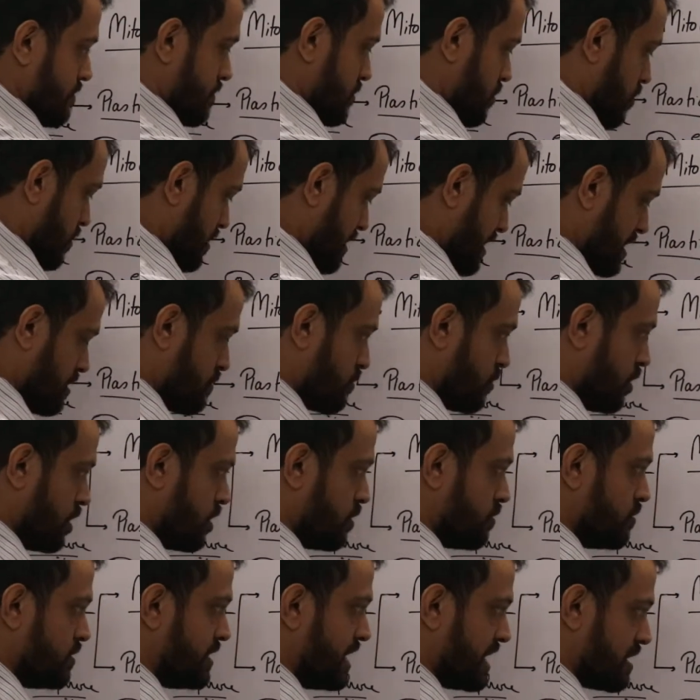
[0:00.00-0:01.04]
organic
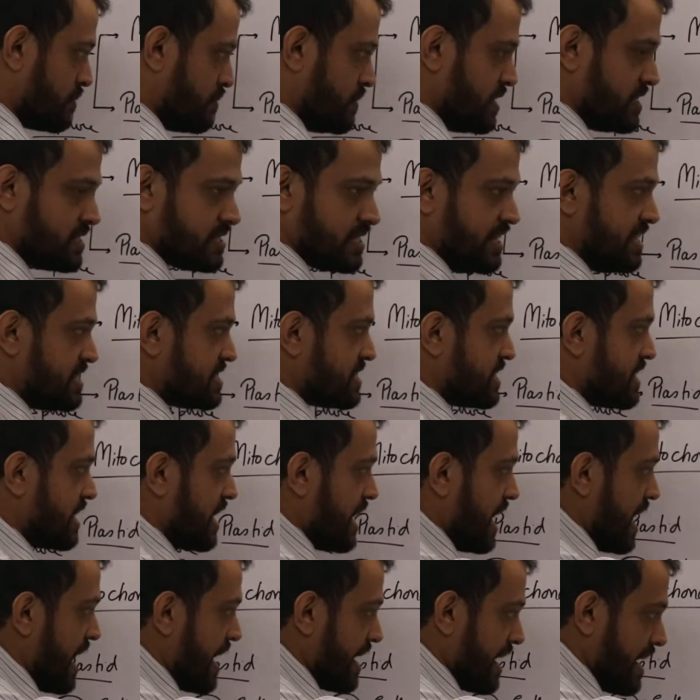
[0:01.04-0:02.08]
molecule, that means it's an
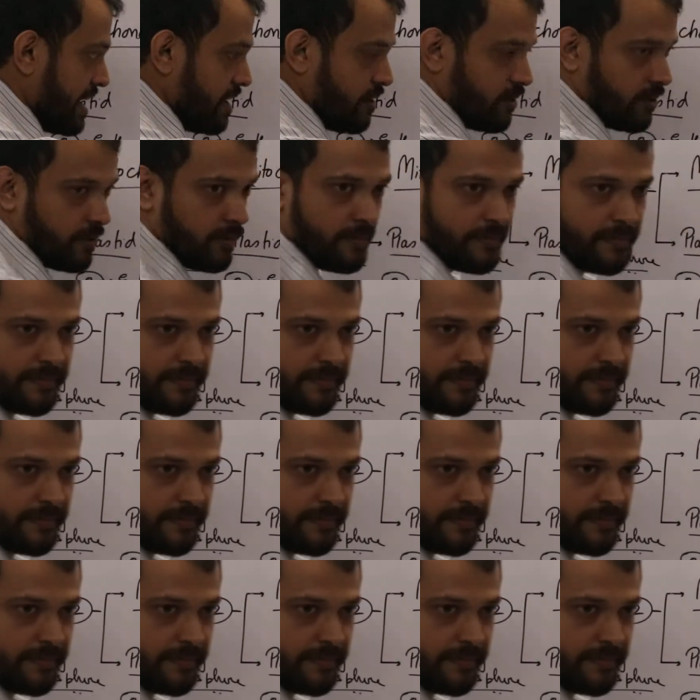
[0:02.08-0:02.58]
anion.